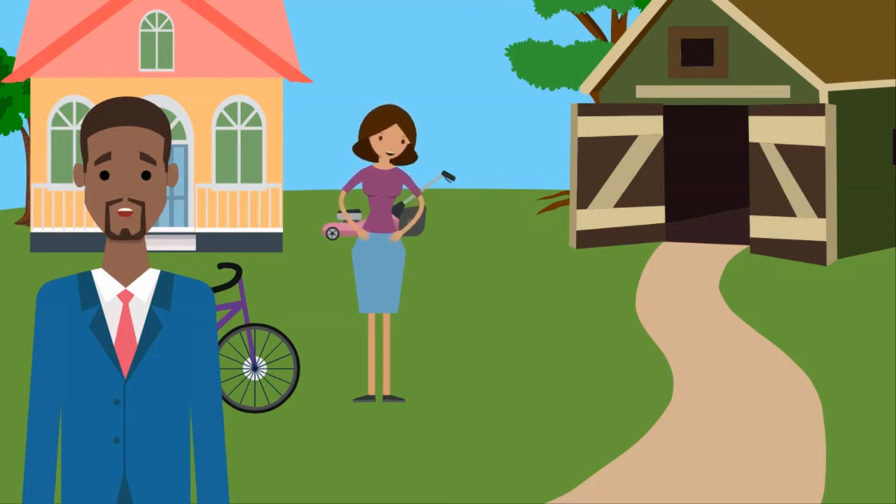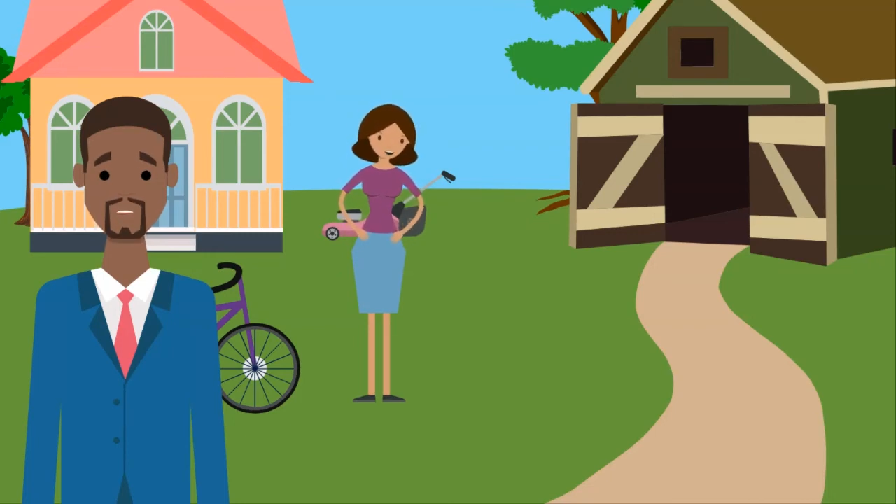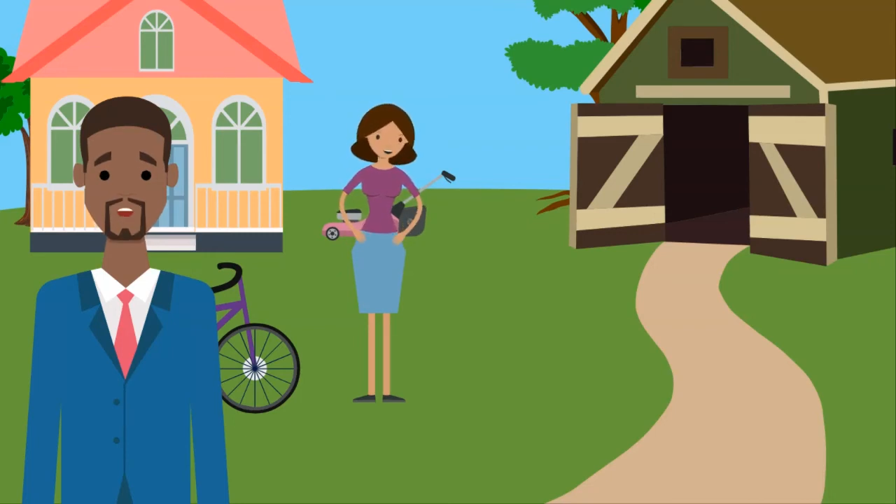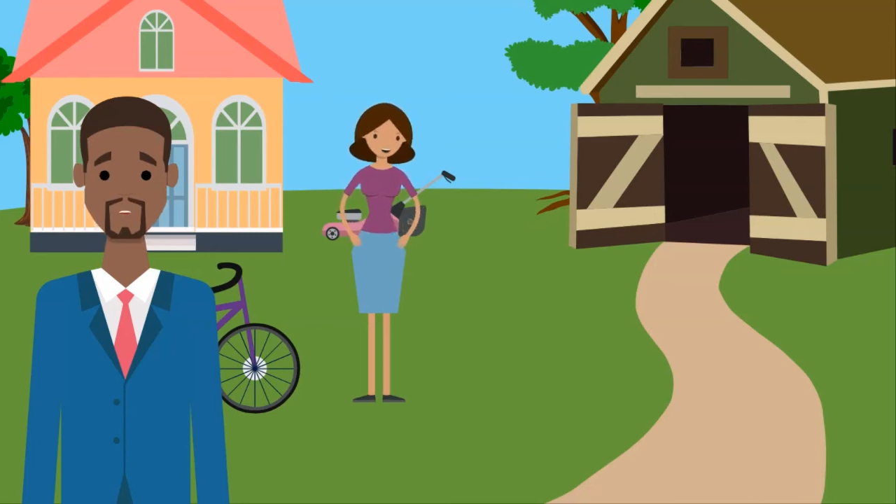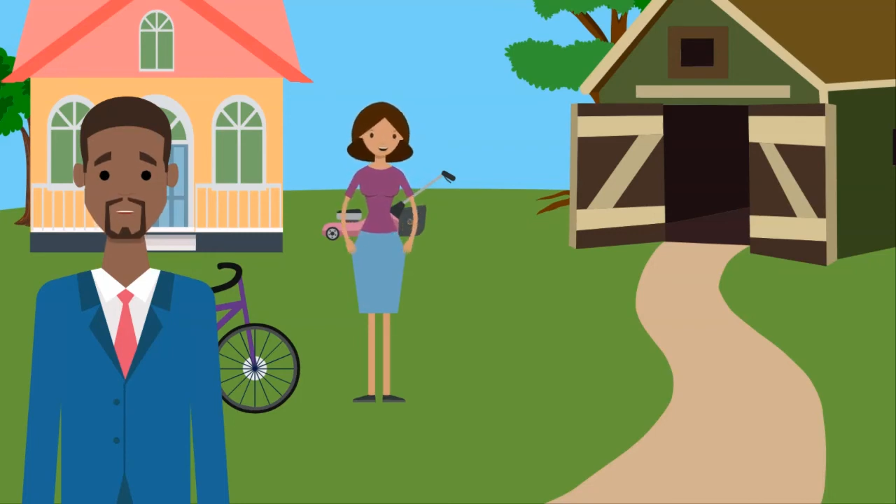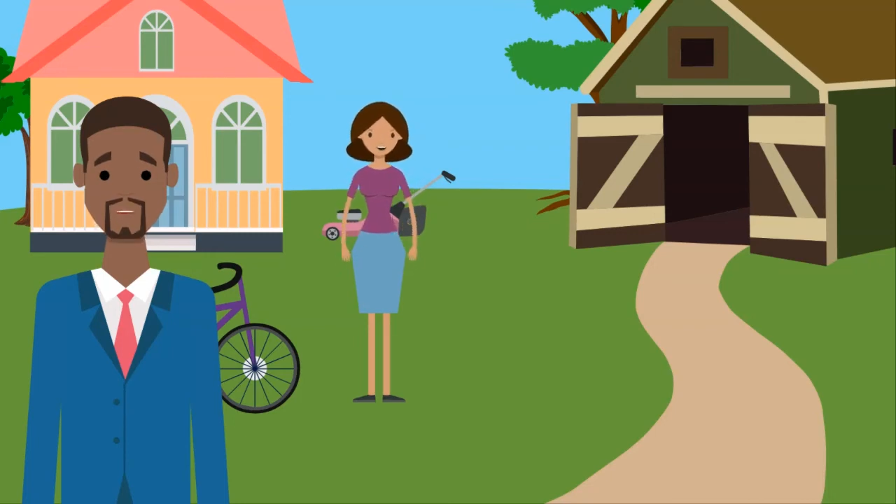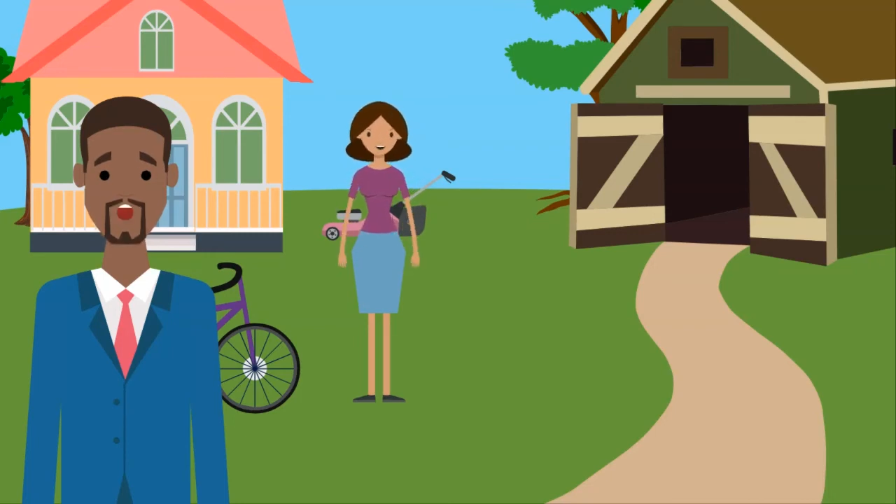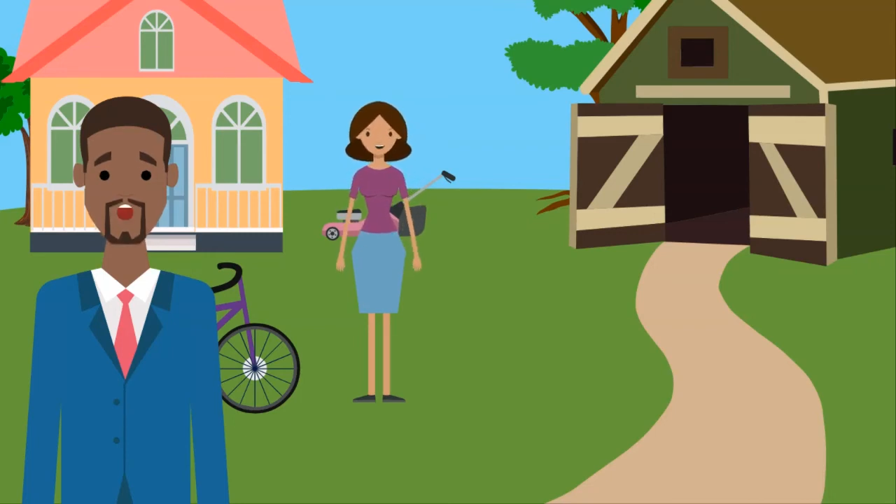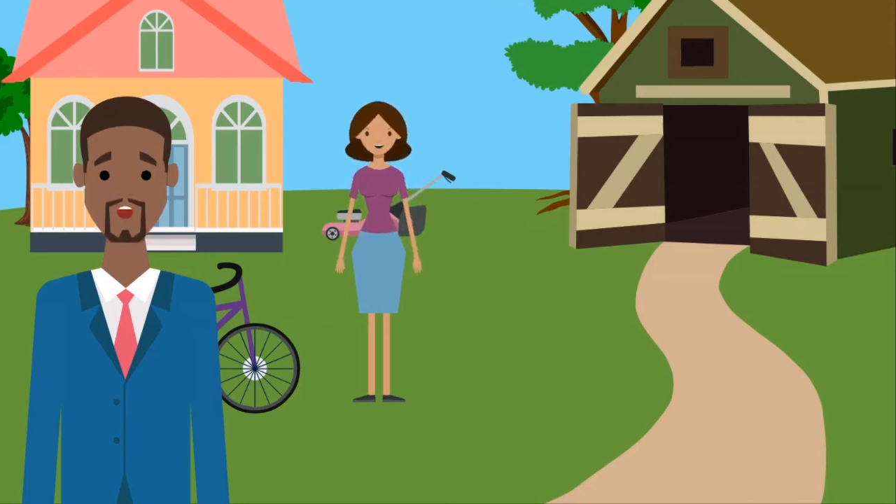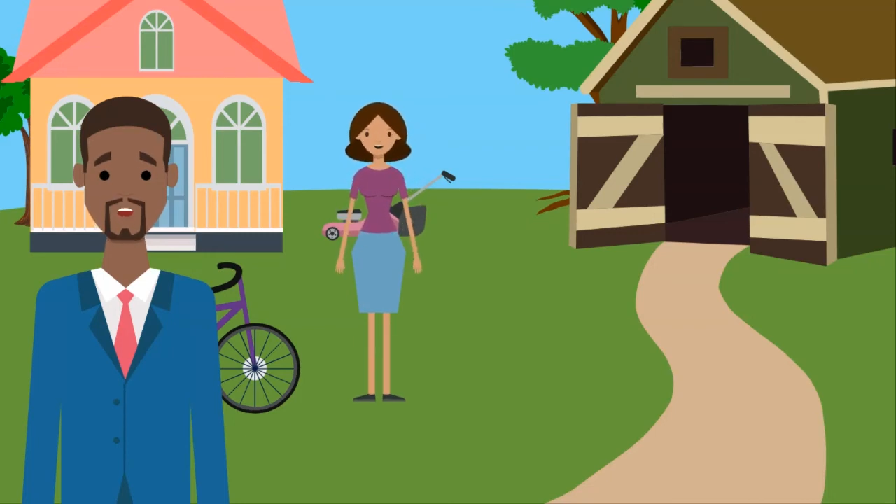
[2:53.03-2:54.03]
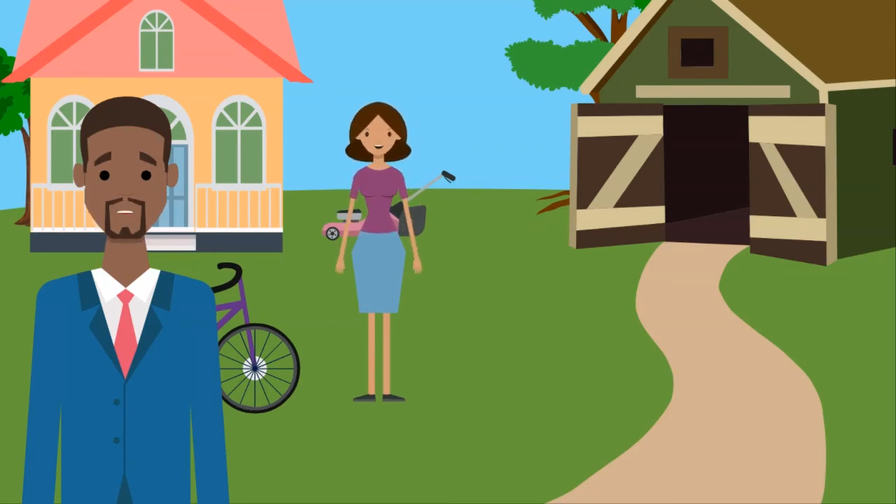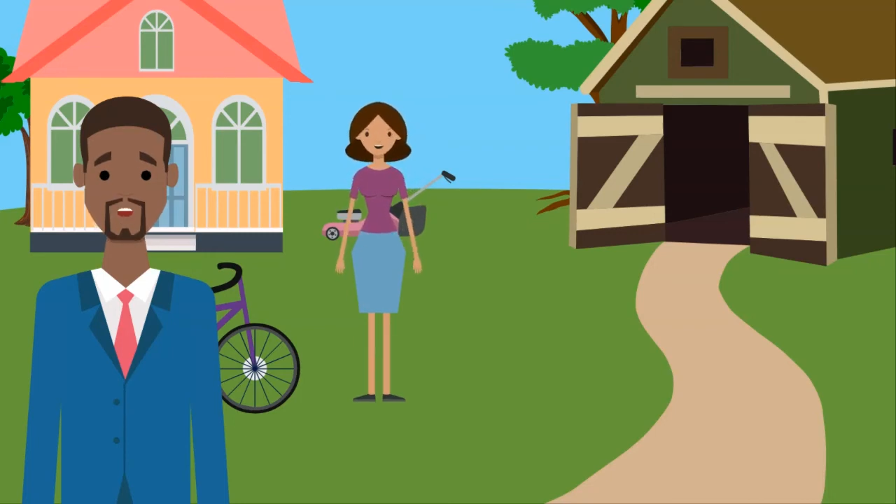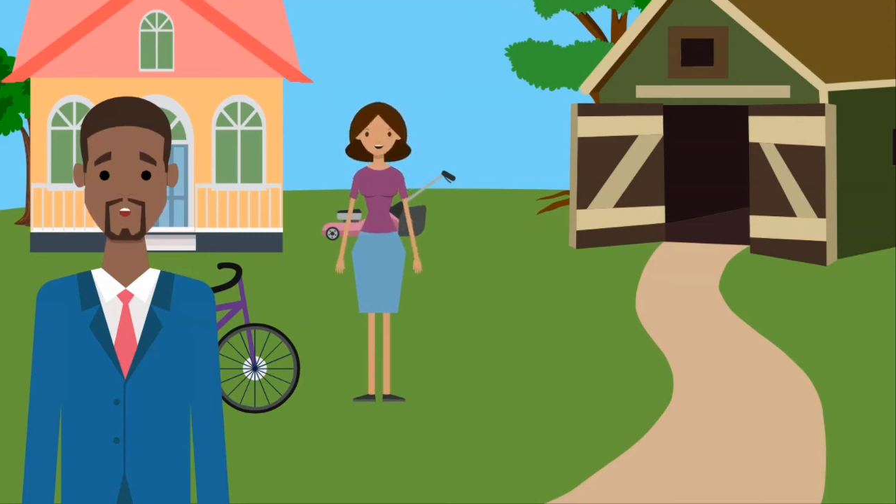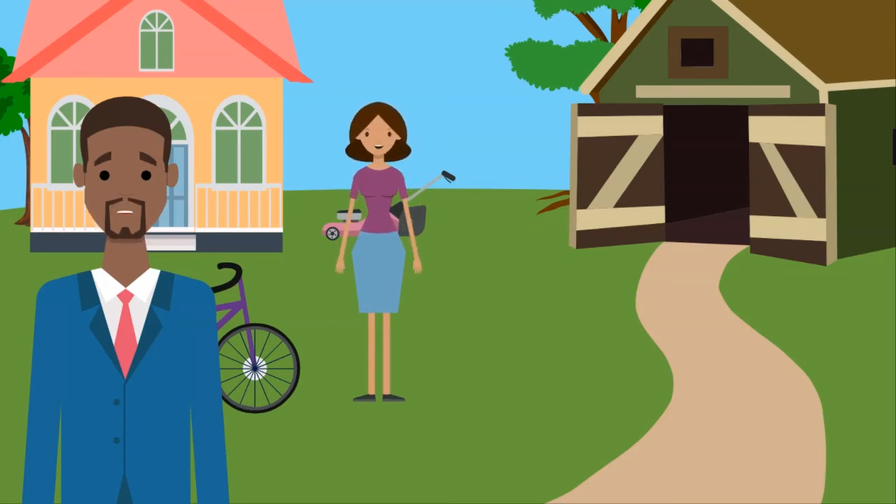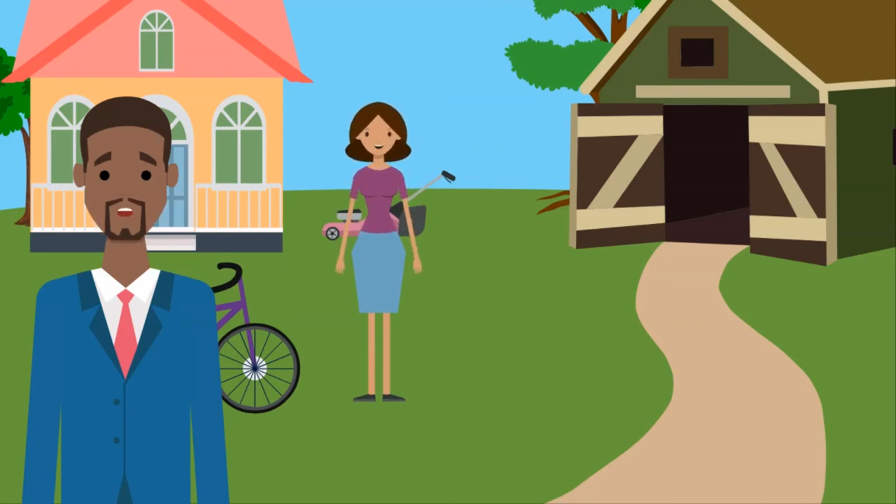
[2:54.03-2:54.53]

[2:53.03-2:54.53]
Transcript: into your sole name